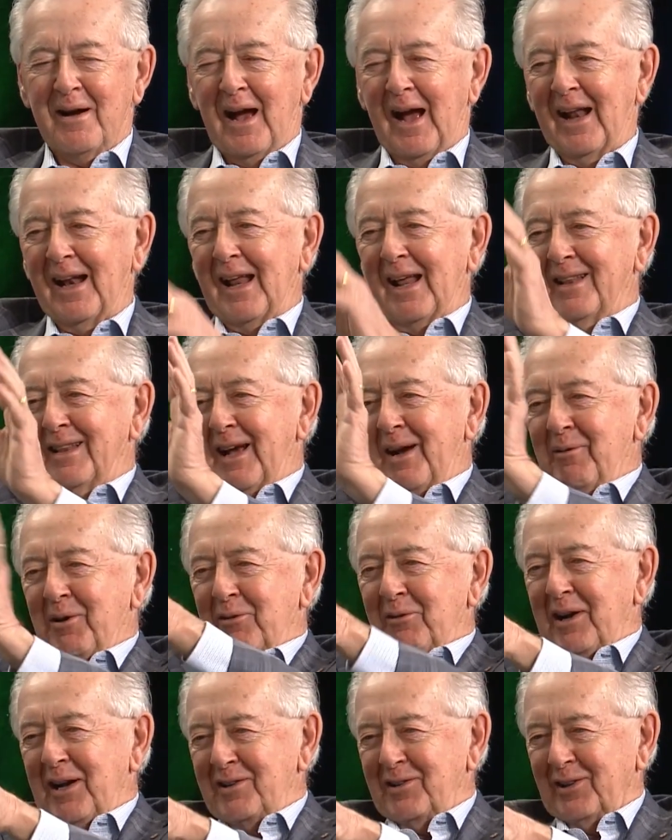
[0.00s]
And they
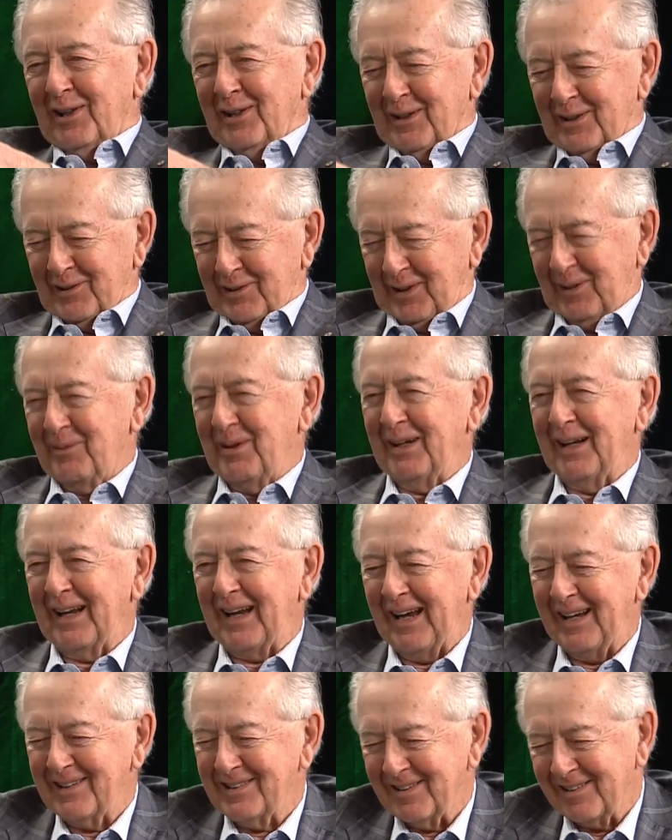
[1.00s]
would raise all this
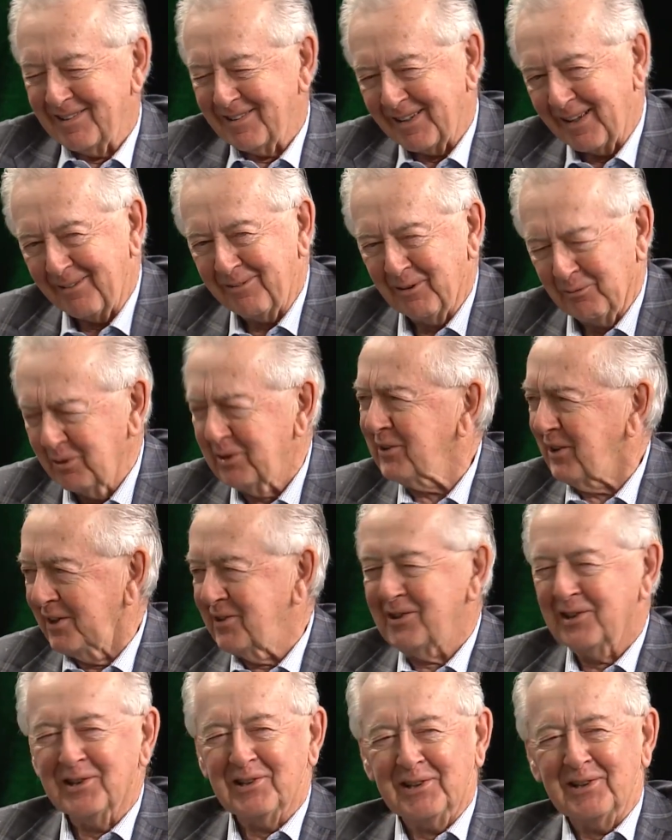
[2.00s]
communication stuff, and we'd say,
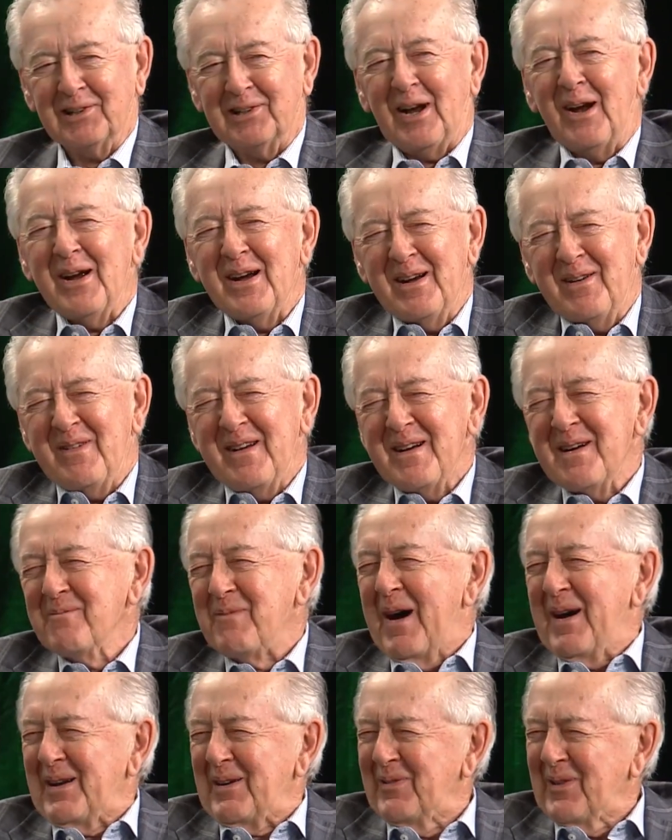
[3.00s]
sure.
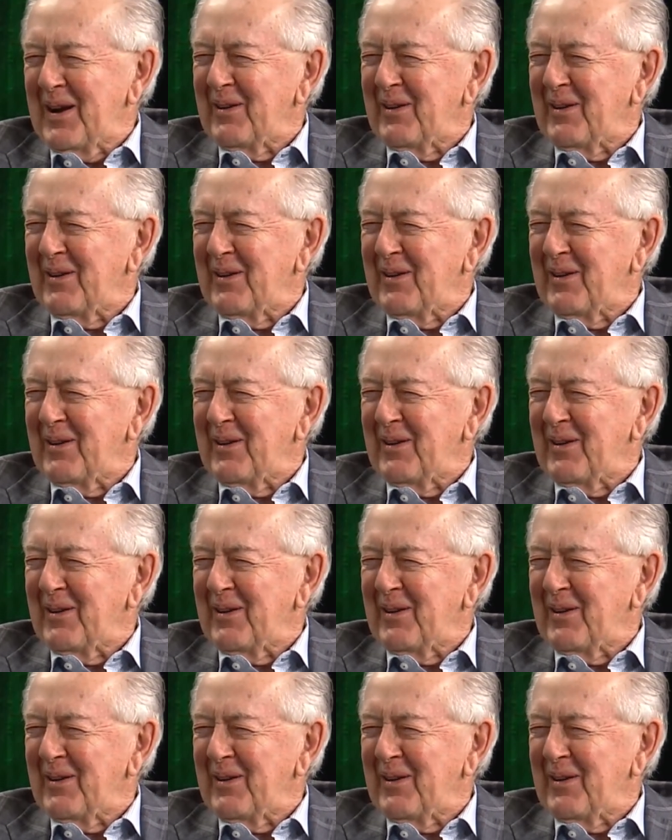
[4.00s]
But